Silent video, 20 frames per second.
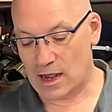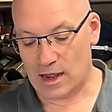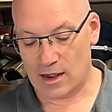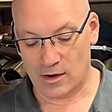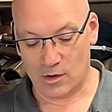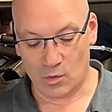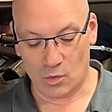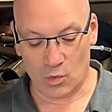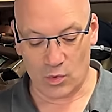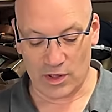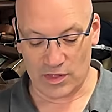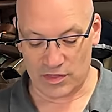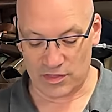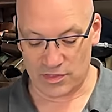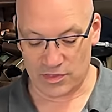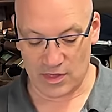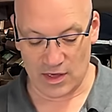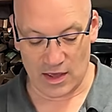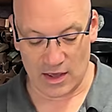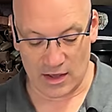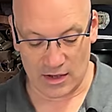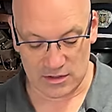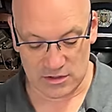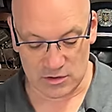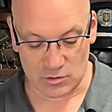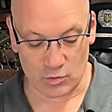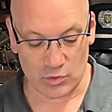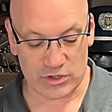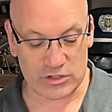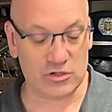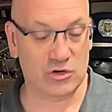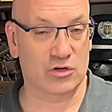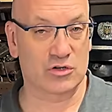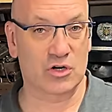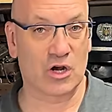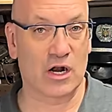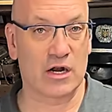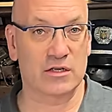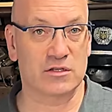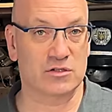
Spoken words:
with some research on it.